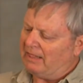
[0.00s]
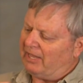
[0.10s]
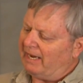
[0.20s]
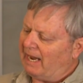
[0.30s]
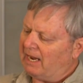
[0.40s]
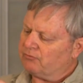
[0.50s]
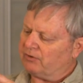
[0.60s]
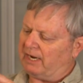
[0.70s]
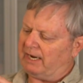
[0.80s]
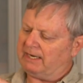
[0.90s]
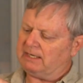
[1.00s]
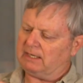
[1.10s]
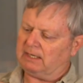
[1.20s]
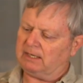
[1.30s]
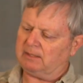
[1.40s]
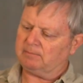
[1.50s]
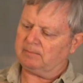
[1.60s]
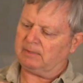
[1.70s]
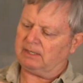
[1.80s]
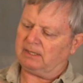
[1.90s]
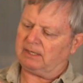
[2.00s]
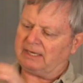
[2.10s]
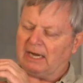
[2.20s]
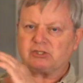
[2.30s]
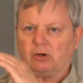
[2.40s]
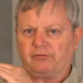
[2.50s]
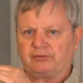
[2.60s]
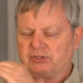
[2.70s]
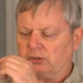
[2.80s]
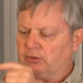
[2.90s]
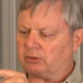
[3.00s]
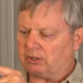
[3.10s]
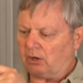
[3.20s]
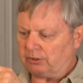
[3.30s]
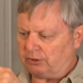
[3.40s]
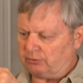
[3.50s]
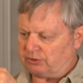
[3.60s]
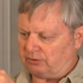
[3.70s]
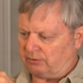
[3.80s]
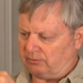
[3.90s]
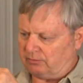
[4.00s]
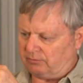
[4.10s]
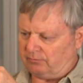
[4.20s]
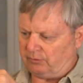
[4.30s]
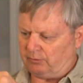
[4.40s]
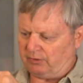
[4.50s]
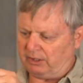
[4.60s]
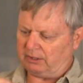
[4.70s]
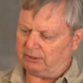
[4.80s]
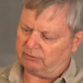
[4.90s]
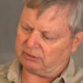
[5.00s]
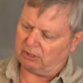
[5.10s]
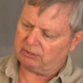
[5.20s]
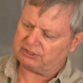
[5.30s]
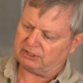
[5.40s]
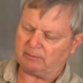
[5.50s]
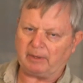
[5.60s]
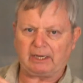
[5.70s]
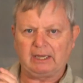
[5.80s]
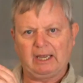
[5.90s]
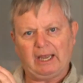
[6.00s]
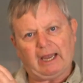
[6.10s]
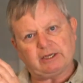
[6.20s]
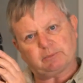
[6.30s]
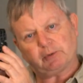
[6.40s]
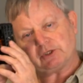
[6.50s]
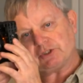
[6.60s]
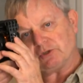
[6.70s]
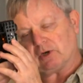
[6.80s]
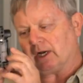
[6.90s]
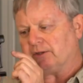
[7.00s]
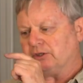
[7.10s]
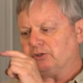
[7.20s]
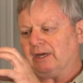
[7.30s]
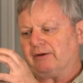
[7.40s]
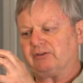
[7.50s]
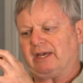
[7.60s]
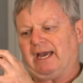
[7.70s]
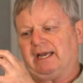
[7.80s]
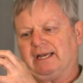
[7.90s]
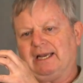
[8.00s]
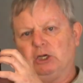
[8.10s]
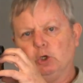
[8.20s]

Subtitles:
they have a cutoff, so you can't use the viewfinder. You can only see the back, and to put it to your eye, then you have to add a